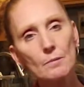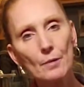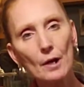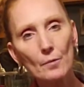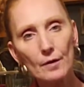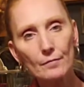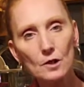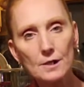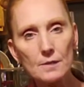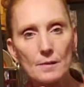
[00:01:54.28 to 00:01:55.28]
me what I wanted for
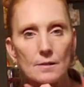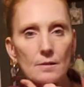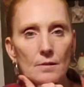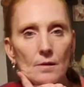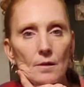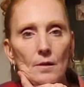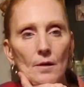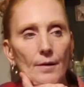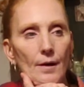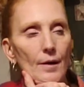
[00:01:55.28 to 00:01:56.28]
Christmas.
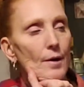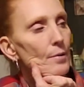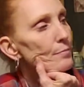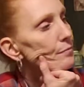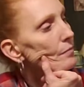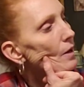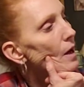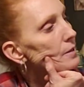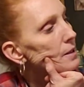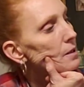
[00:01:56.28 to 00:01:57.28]

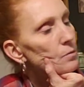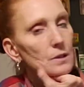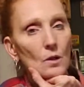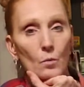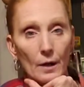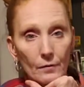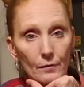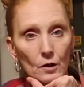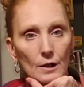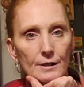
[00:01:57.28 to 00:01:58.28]
And he was away
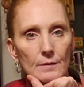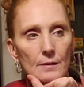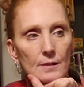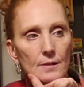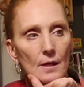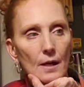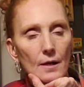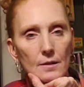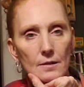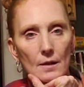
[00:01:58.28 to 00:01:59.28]
for Christmas
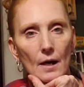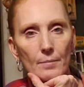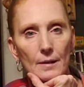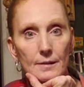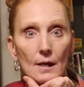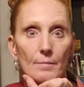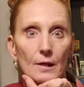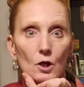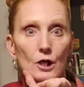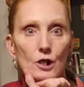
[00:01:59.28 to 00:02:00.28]
and I picked
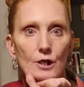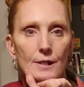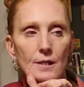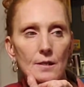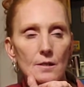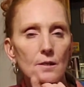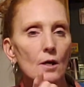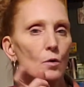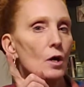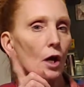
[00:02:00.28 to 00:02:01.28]
MI Gardener seeds.
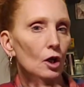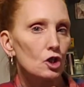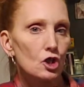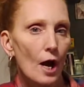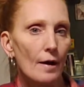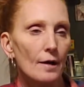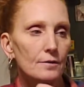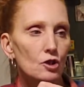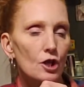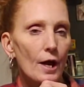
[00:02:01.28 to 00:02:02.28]
So shout out
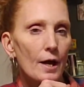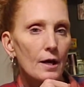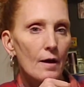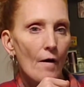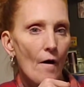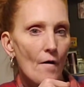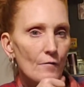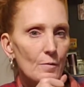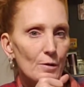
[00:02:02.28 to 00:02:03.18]
to Jay for